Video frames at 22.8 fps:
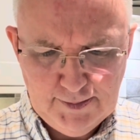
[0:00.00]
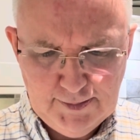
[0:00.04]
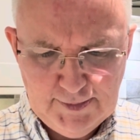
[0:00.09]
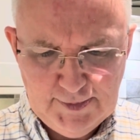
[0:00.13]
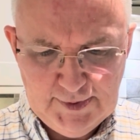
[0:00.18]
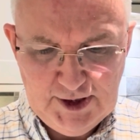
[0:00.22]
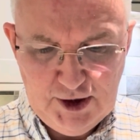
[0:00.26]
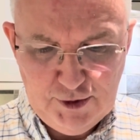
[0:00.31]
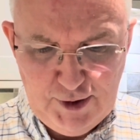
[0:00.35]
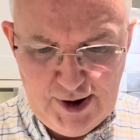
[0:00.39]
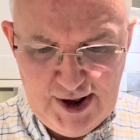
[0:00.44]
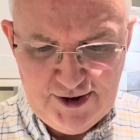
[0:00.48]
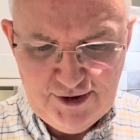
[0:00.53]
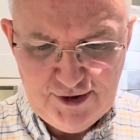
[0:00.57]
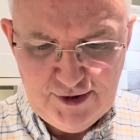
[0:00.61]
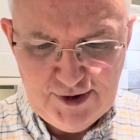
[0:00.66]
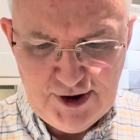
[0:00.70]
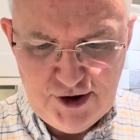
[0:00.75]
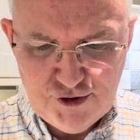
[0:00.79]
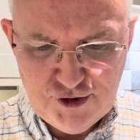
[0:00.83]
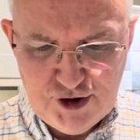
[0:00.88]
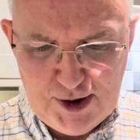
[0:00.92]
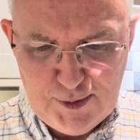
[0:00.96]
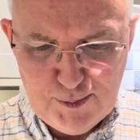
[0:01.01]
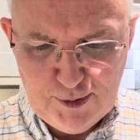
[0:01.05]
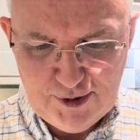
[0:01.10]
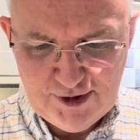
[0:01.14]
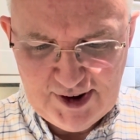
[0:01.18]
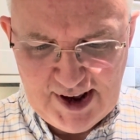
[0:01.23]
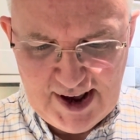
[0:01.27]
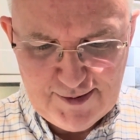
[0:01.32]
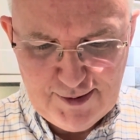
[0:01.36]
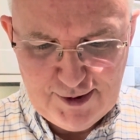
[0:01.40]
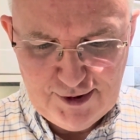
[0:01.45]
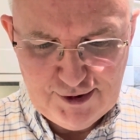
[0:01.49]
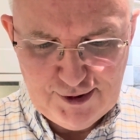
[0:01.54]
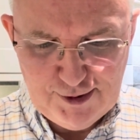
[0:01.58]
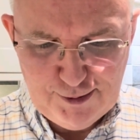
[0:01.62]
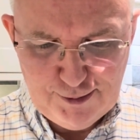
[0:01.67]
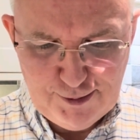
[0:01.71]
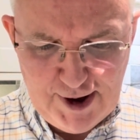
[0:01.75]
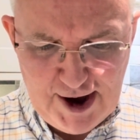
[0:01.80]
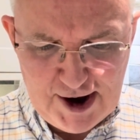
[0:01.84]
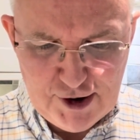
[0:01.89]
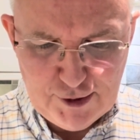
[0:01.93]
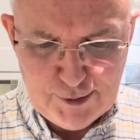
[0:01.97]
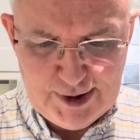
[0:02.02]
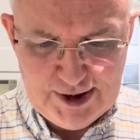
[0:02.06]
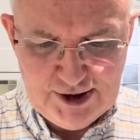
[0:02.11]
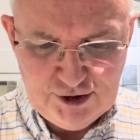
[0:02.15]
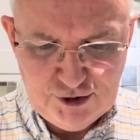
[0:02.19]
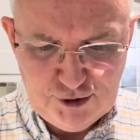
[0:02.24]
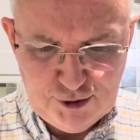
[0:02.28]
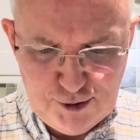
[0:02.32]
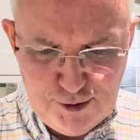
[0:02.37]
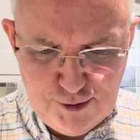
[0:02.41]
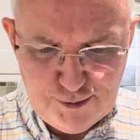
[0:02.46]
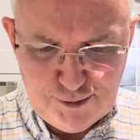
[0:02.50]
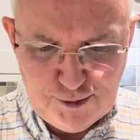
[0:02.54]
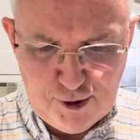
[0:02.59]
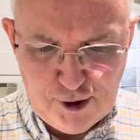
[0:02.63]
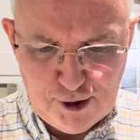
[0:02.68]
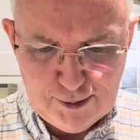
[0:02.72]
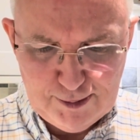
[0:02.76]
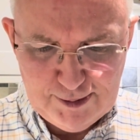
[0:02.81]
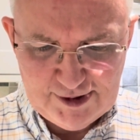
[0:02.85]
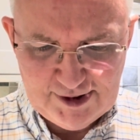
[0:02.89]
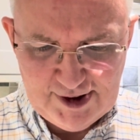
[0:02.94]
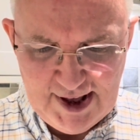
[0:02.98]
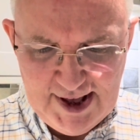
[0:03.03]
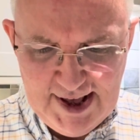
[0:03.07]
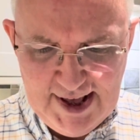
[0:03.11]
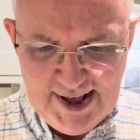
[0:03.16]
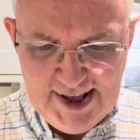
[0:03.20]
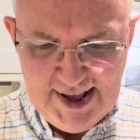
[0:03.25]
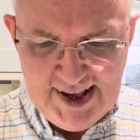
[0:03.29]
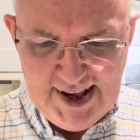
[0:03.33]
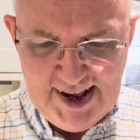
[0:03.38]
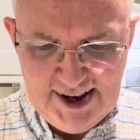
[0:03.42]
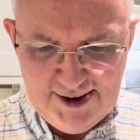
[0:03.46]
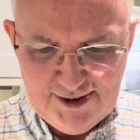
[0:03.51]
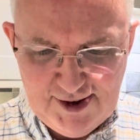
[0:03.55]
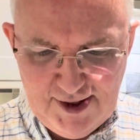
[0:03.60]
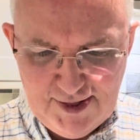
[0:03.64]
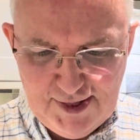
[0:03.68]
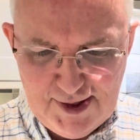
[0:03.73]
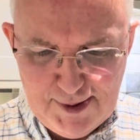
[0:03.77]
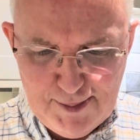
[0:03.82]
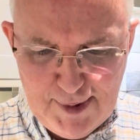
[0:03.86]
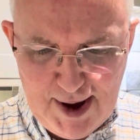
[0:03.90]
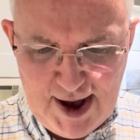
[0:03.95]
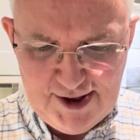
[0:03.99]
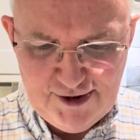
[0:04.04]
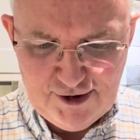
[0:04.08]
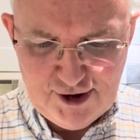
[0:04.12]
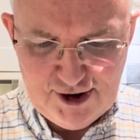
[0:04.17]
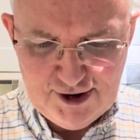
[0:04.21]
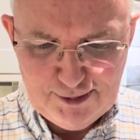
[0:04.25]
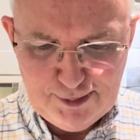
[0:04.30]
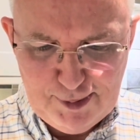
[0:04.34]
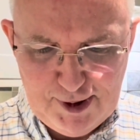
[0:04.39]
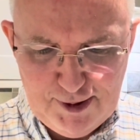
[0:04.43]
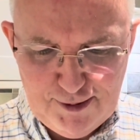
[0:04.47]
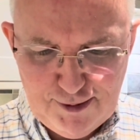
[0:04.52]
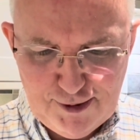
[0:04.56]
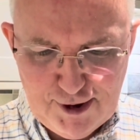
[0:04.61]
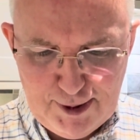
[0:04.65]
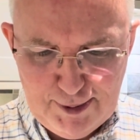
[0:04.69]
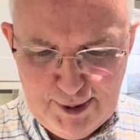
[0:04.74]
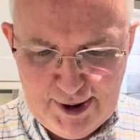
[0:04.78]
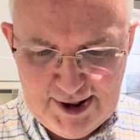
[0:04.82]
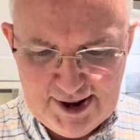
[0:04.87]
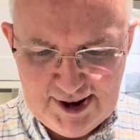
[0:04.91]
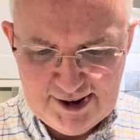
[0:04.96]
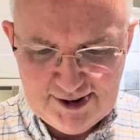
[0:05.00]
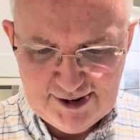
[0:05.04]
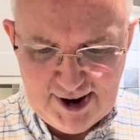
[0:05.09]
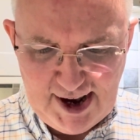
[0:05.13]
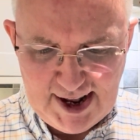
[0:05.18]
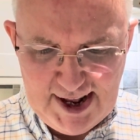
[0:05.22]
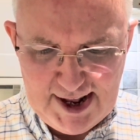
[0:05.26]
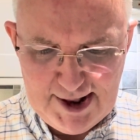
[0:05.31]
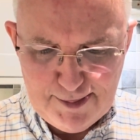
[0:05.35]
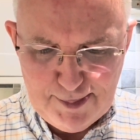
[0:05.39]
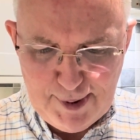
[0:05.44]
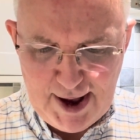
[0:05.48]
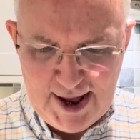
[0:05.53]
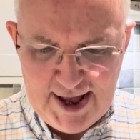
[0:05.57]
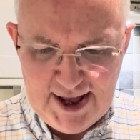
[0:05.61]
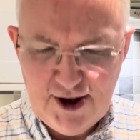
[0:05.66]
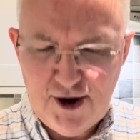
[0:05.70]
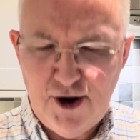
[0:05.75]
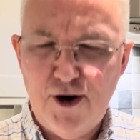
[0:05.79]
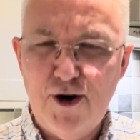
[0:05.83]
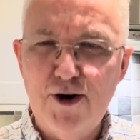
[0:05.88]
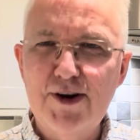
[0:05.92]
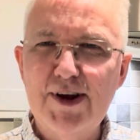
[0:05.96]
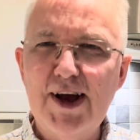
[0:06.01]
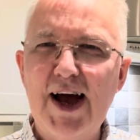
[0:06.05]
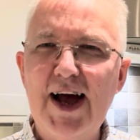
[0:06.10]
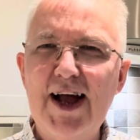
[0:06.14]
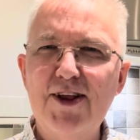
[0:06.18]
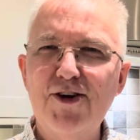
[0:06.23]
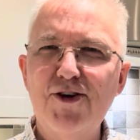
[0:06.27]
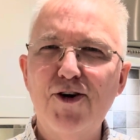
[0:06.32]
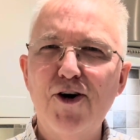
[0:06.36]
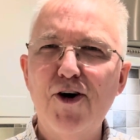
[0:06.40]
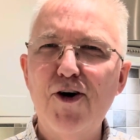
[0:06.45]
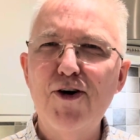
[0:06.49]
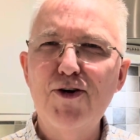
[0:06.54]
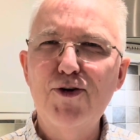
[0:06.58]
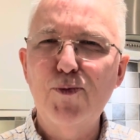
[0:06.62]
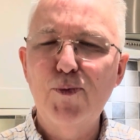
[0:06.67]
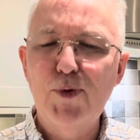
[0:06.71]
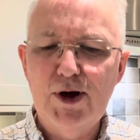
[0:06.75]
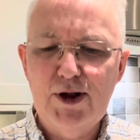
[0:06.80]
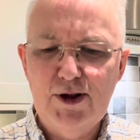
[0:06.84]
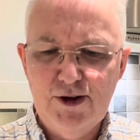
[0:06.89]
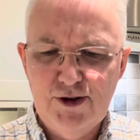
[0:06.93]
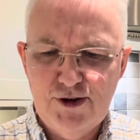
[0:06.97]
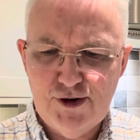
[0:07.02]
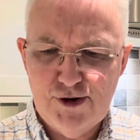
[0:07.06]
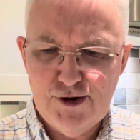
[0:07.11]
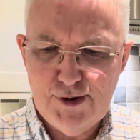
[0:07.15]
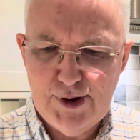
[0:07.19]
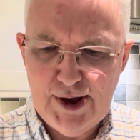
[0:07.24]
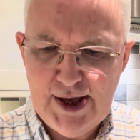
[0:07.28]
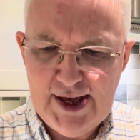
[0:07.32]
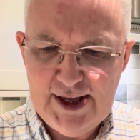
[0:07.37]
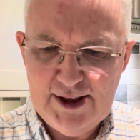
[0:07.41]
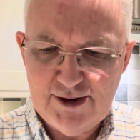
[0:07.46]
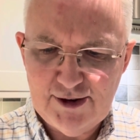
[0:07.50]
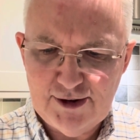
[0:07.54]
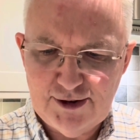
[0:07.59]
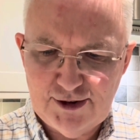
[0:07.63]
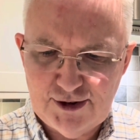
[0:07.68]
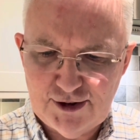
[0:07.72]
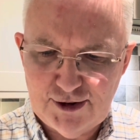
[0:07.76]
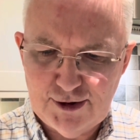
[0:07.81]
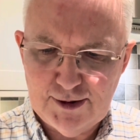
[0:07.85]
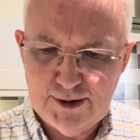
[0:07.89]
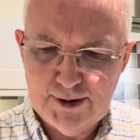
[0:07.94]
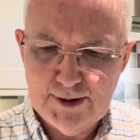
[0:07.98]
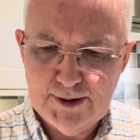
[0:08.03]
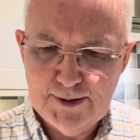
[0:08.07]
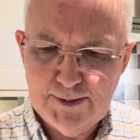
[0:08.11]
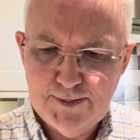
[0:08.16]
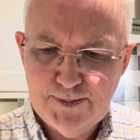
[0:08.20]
The reason the dream was given to Pharaoh in 2 forms is that the matter has been firmly decided by God, and God will do it soon.